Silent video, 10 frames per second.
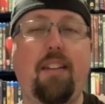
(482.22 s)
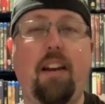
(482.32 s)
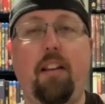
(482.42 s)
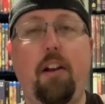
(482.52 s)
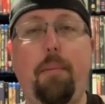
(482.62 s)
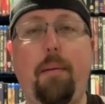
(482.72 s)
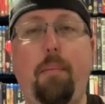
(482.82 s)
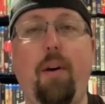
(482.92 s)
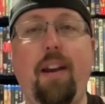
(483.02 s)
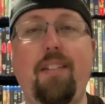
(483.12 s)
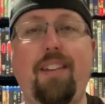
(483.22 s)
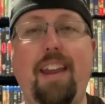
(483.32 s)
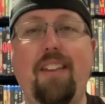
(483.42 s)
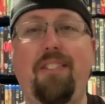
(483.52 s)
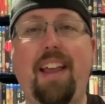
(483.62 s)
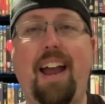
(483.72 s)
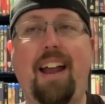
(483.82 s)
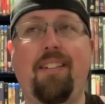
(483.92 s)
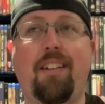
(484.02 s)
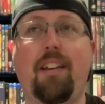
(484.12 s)
it a little bit of points is
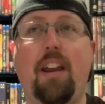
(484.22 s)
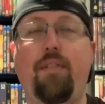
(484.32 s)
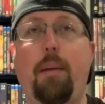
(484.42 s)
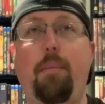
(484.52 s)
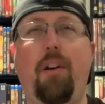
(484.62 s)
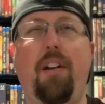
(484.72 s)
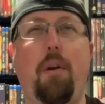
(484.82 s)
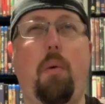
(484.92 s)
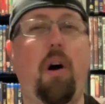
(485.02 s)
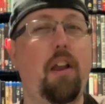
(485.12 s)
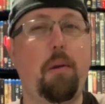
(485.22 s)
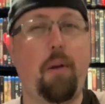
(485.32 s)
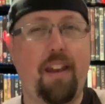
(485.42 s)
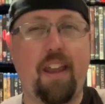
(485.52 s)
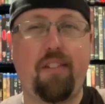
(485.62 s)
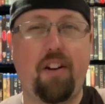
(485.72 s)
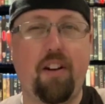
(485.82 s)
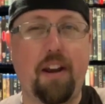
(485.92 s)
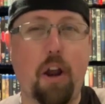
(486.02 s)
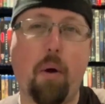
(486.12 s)
that if I put it on the wall, you won't
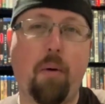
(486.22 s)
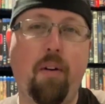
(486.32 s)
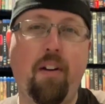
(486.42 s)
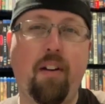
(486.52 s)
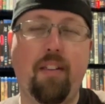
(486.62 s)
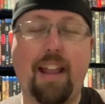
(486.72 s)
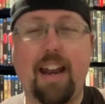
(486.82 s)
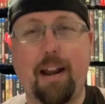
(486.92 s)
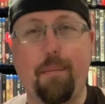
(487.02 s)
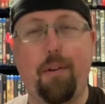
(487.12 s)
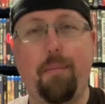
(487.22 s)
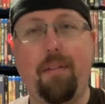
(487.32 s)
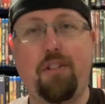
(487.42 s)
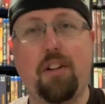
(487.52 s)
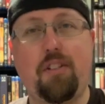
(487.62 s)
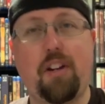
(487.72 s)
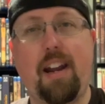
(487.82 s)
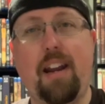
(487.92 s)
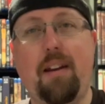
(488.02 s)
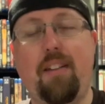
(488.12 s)
necessarily know that it comes from The
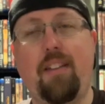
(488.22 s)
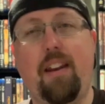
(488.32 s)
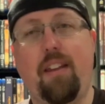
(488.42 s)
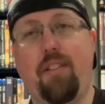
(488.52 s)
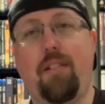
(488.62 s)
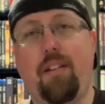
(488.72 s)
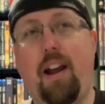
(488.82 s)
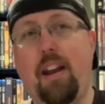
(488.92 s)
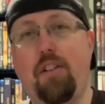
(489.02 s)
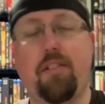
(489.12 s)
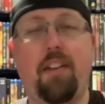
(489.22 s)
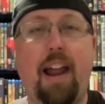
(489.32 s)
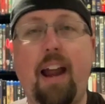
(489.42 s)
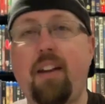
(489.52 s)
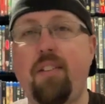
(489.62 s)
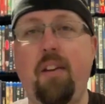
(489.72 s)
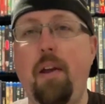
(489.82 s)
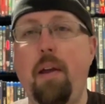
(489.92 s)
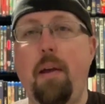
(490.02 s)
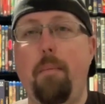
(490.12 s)
Shining, because it is kind of just an axe.
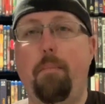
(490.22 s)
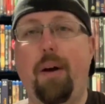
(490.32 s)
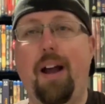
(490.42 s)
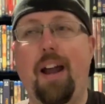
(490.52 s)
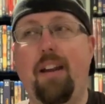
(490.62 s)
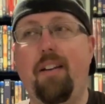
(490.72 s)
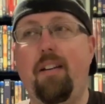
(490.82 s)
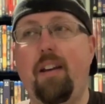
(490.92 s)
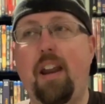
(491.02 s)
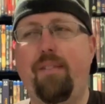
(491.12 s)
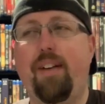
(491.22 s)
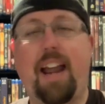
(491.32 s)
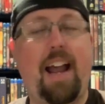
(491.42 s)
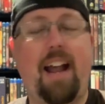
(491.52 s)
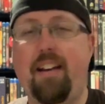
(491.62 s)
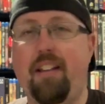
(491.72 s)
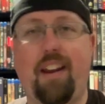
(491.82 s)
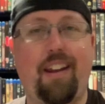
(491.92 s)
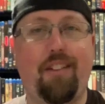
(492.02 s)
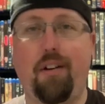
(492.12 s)
But if I had
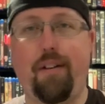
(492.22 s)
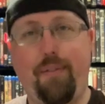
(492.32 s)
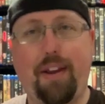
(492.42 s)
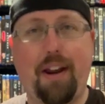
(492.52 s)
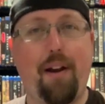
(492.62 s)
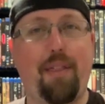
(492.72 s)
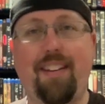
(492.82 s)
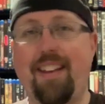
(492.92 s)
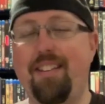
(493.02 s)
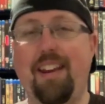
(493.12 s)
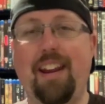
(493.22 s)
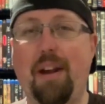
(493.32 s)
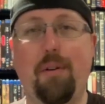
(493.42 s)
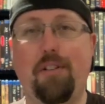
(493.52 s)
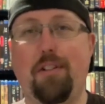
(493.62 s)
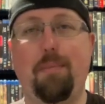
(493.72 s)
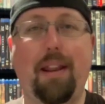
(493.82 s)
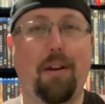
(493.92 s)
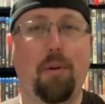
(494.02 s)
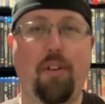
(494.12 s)
like a certificate of authenticity, it would just be
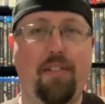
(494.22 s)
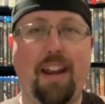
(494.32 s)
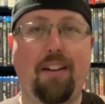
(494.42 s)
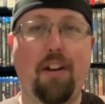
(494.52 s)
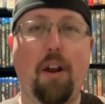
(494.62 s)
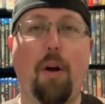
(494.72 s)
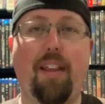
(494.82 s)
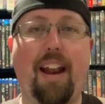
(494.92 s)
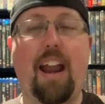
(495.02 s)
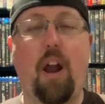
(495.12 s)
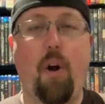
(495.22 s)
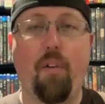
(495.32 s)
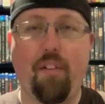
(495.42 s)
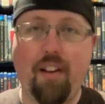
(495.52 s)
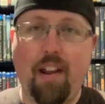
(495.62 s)
the coolest thing to know that I own